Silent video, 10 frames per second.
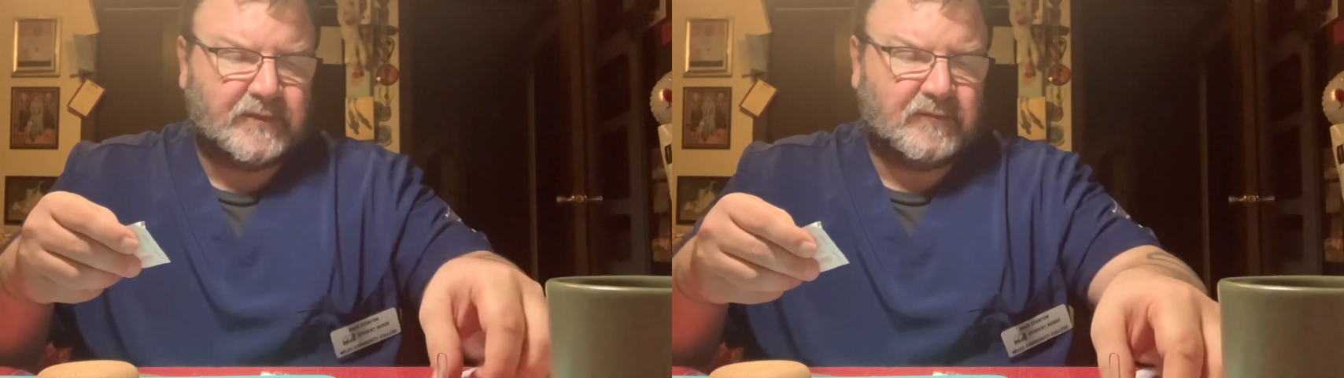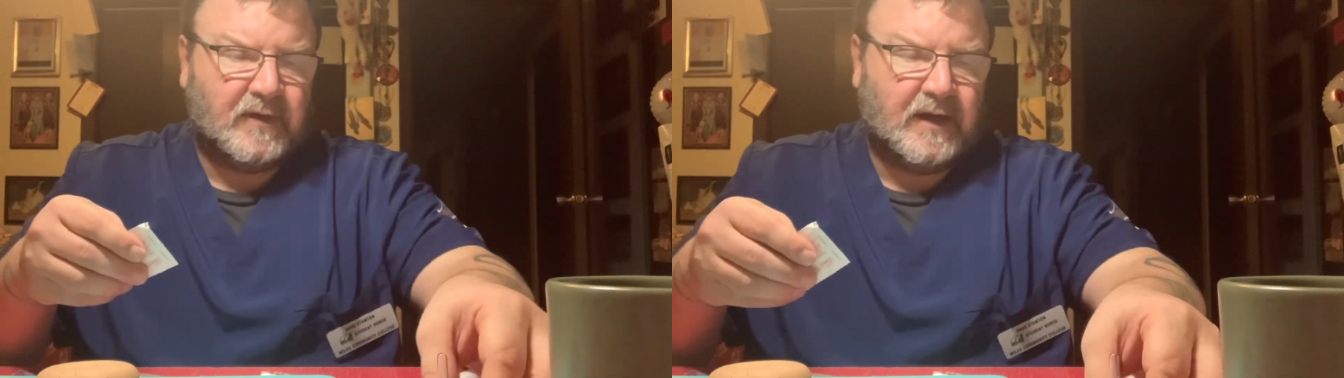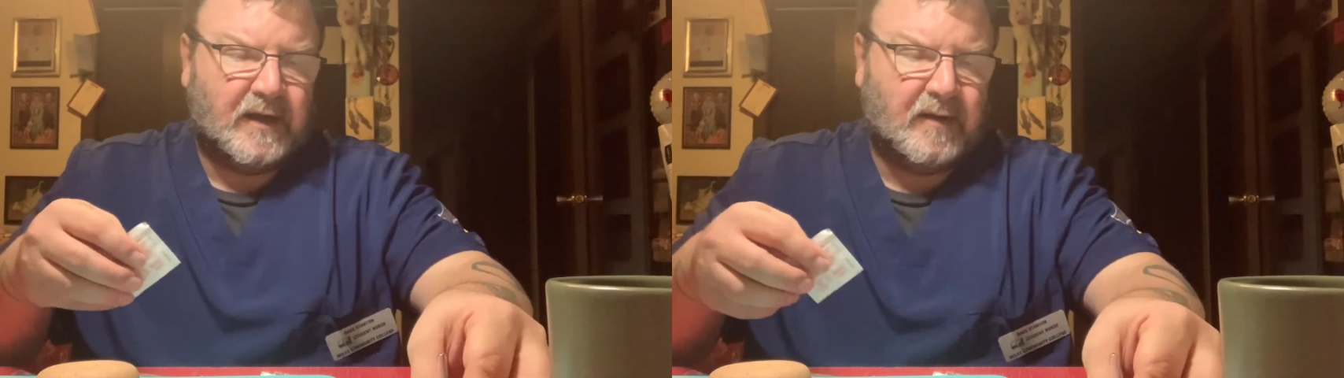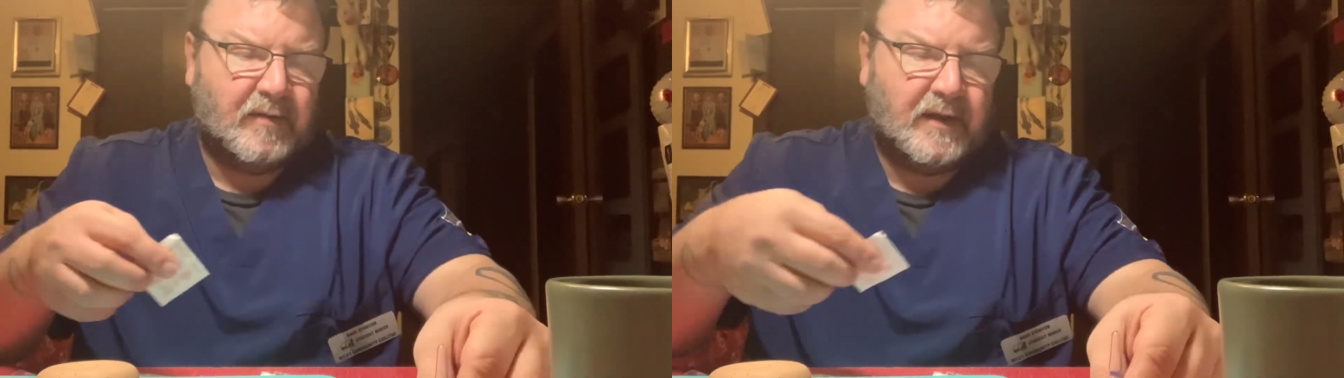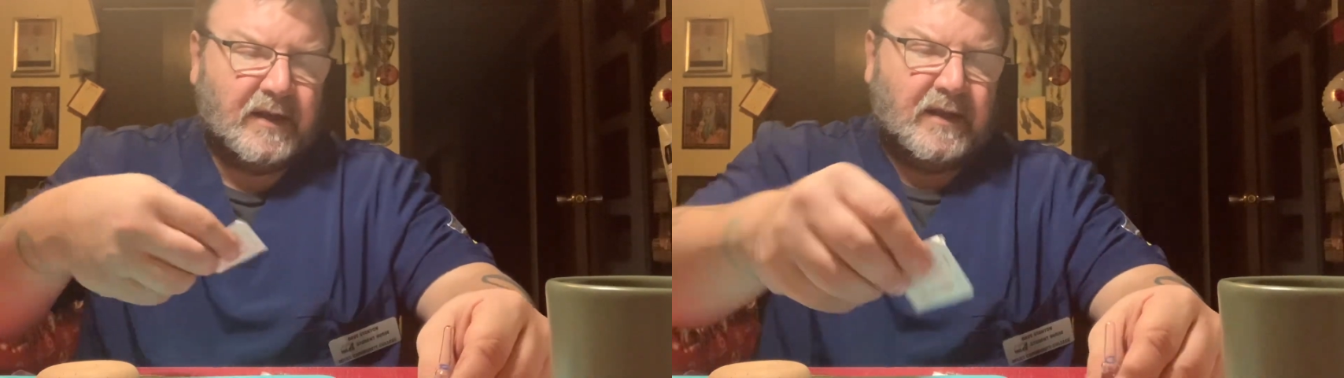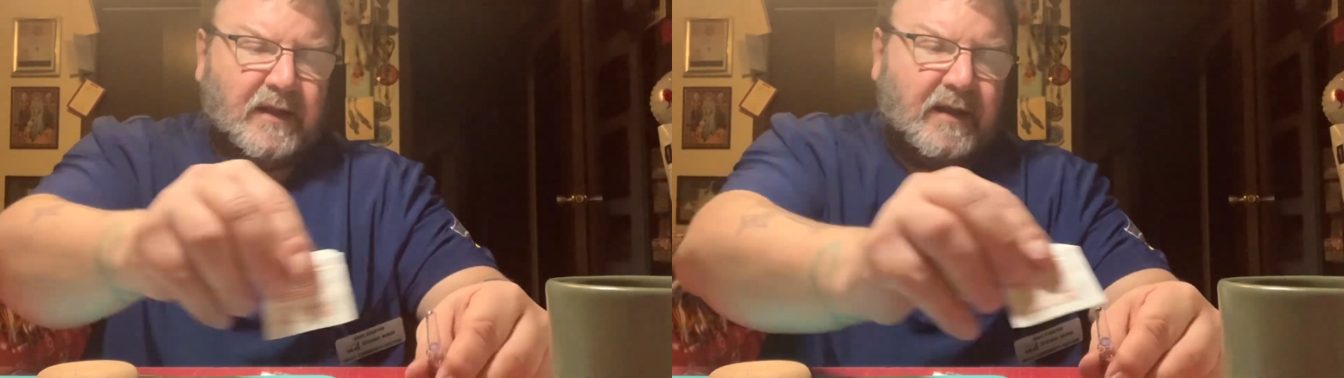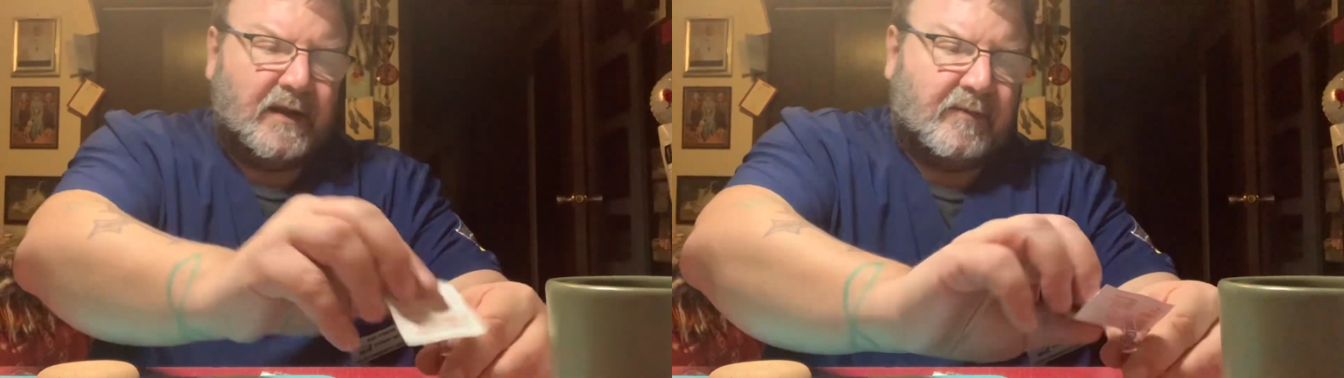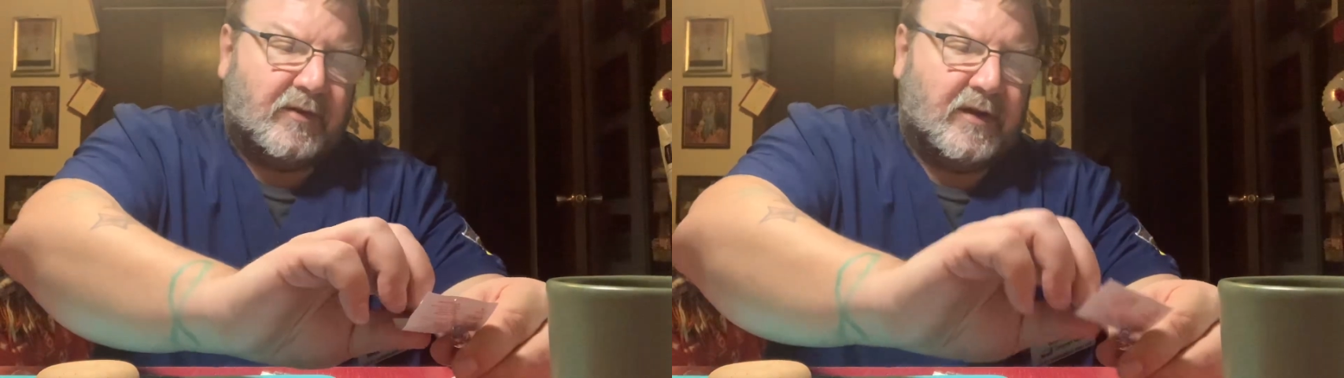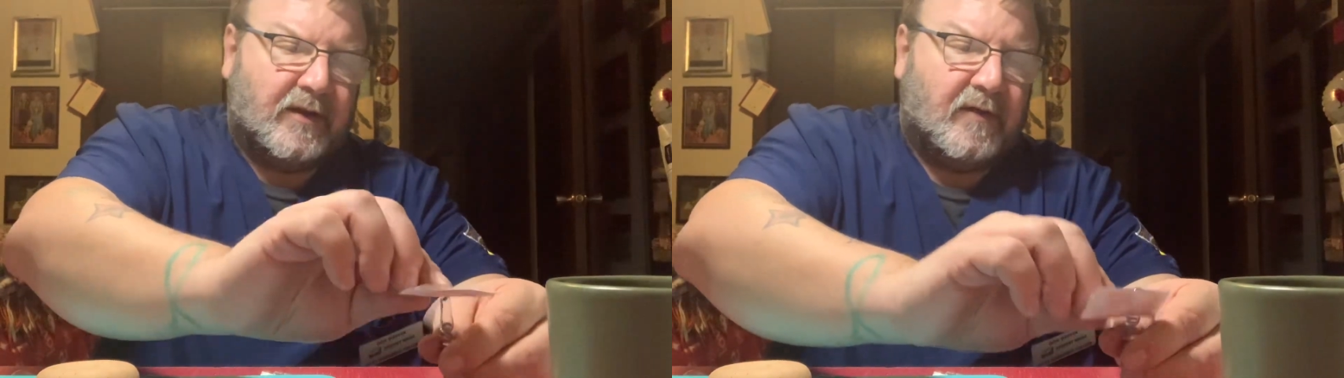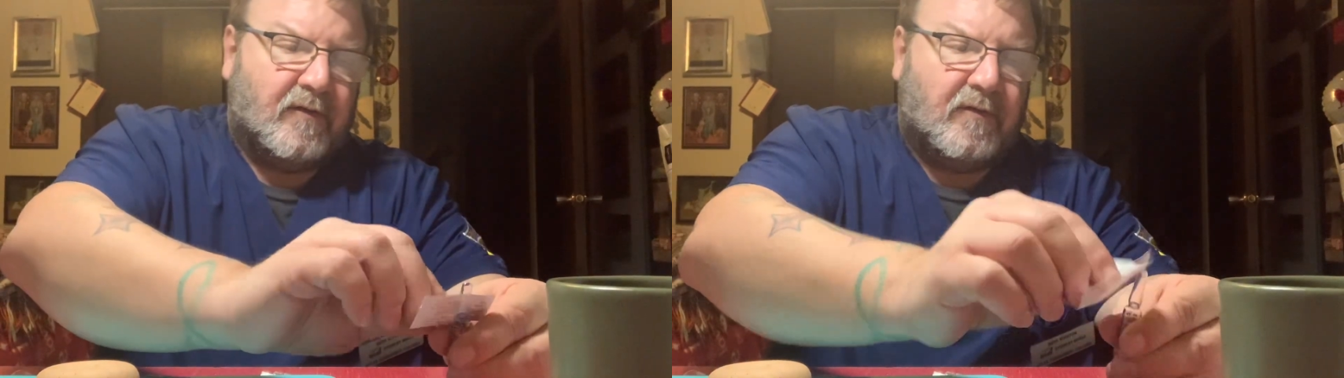swab, and I'm going to
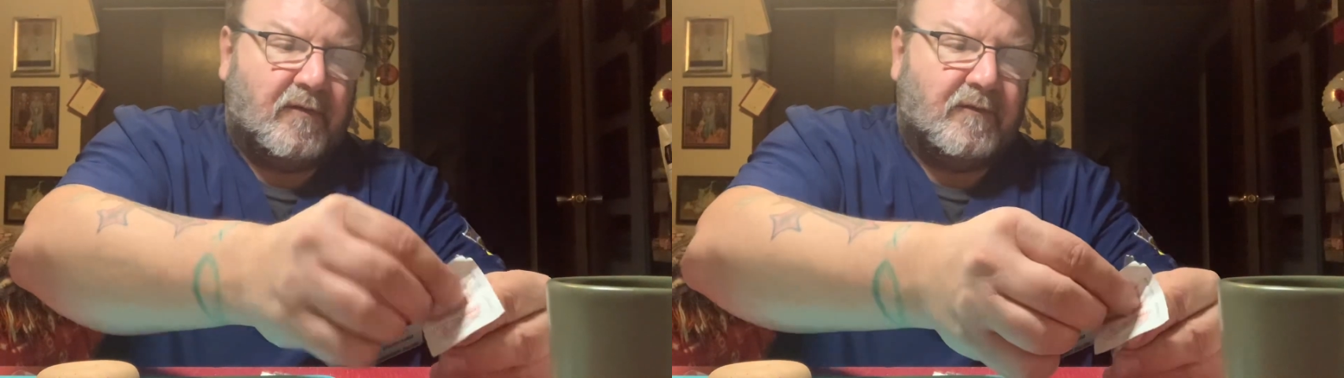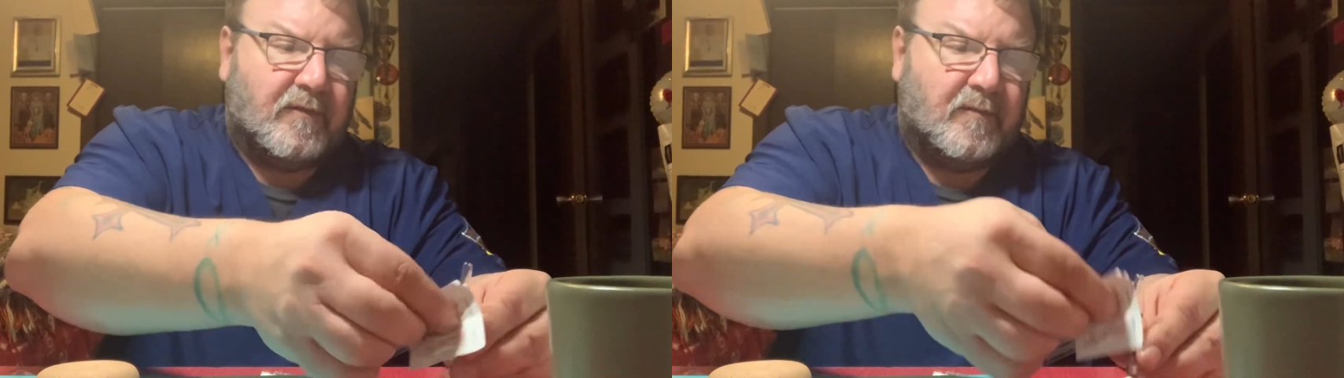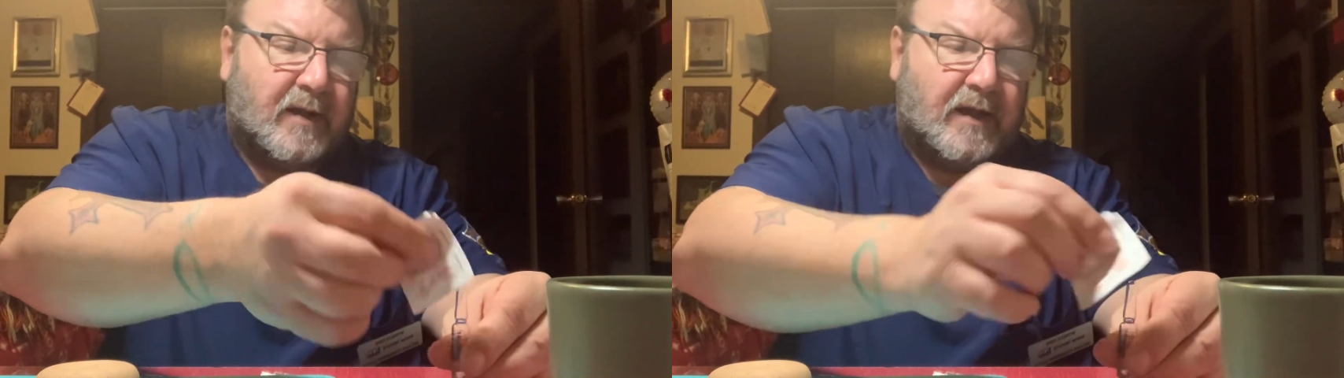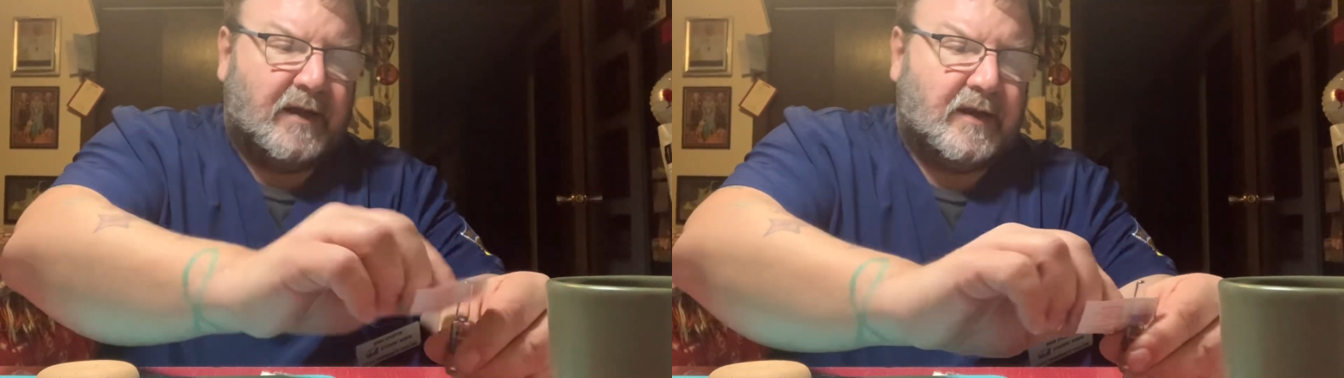go over my